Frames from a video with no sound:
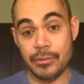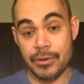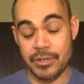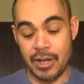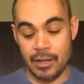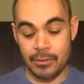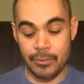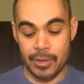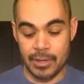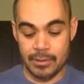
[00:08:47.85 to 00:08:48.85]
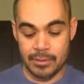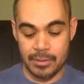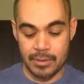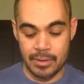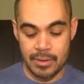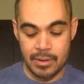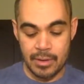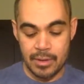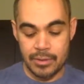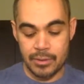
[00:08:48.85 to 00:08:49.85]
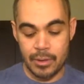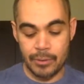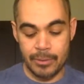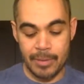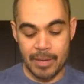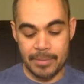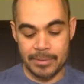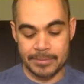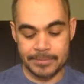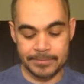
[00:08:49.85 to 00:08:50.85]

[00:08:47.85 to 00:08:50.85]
virgin olive oil to coat them up.